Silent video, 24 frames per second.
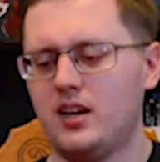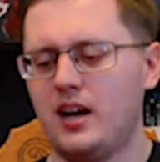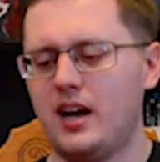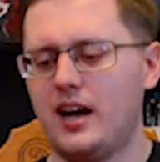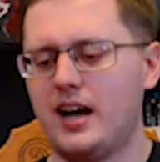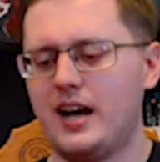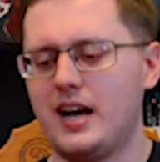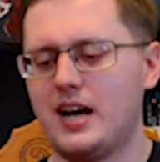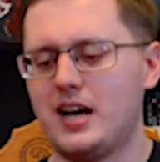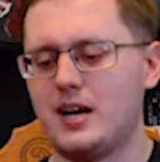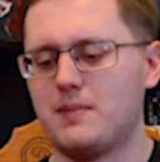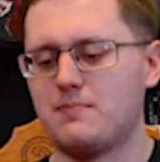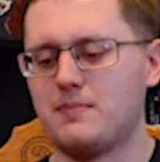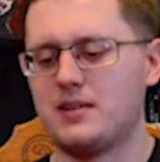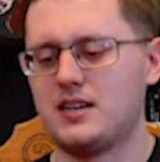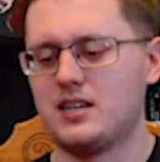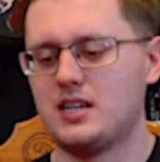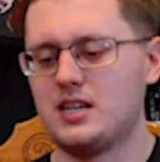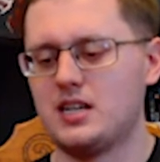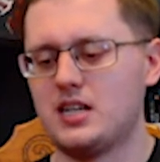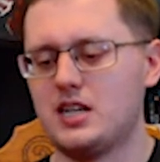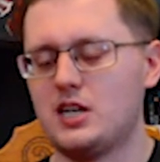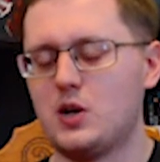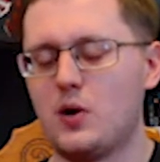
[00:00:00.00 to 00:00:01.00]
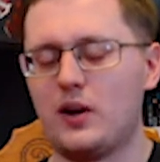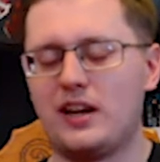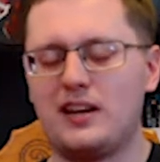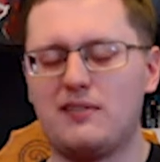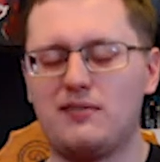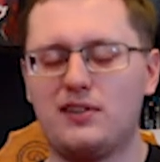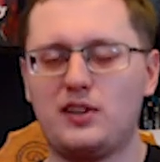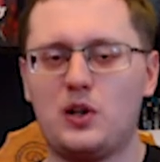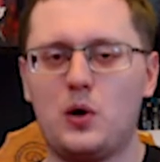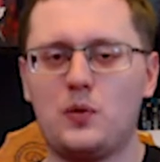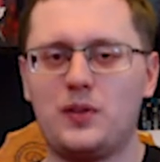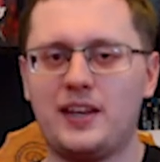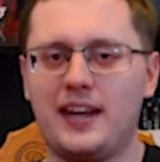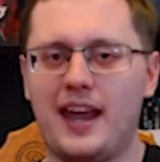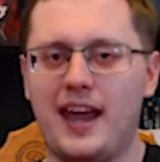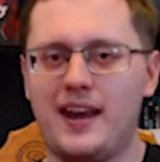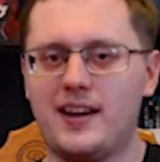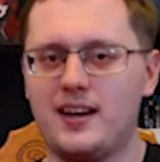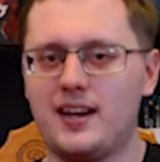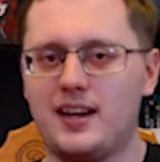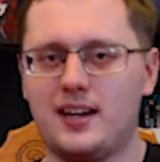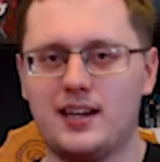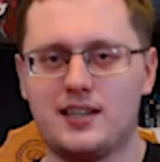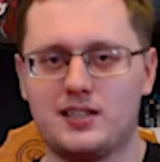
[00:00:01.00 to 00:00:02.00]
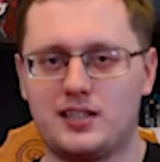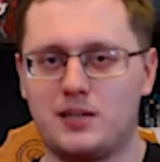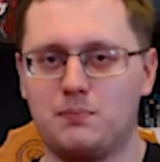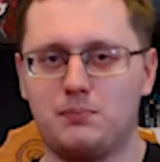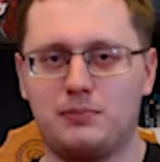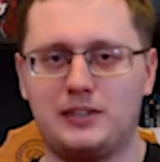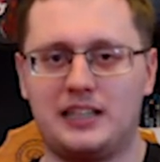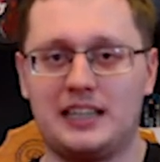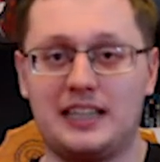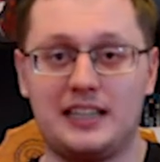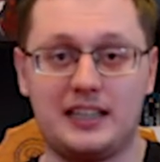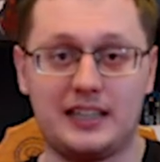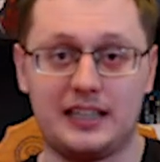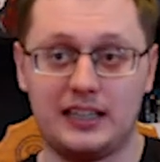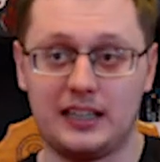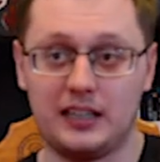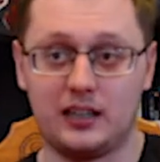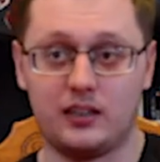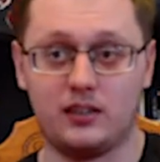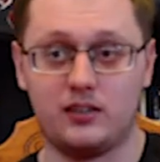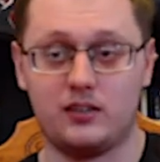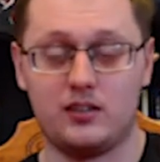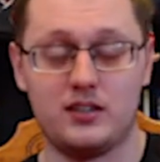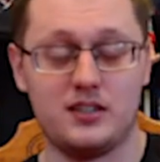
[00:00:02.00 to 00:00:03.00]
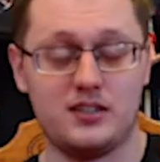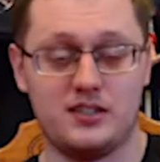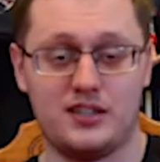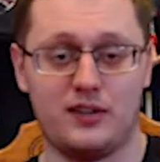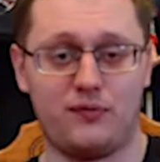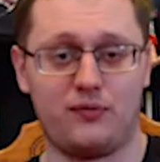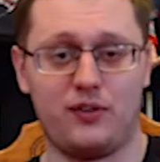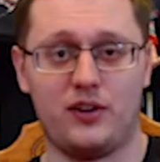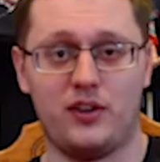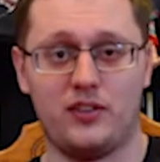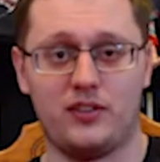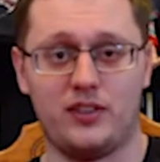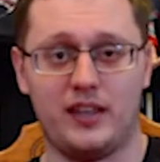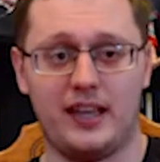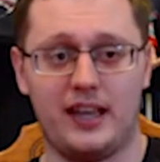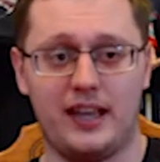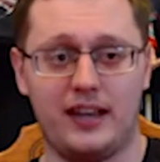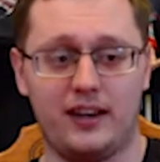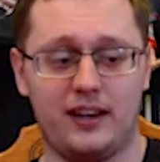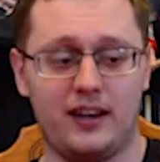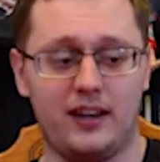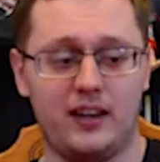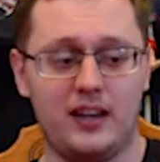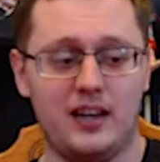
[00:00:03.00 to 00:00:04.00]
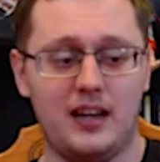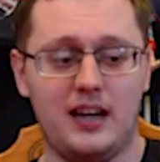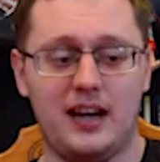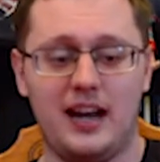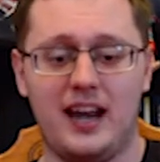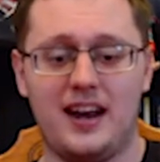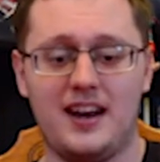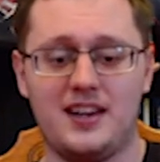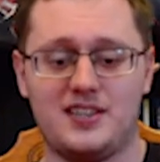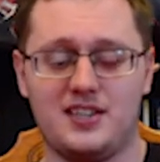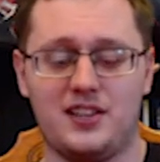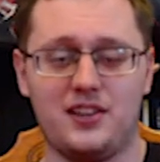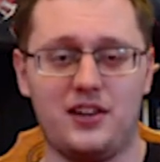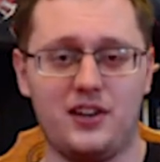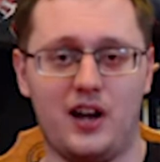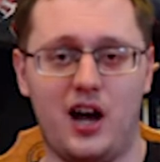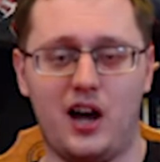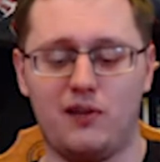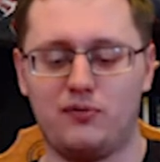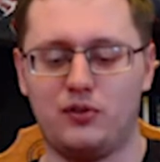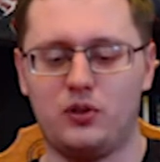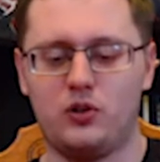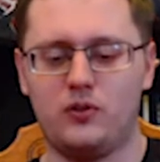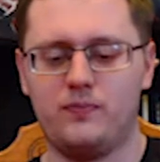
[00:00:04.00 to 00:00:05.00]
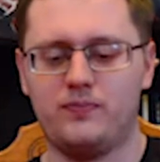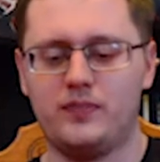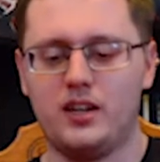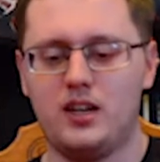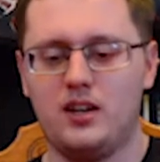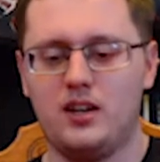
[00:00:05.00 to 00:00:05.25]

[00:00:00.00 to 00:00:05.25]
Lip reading: Even though the ending is completely different than it is in the novel,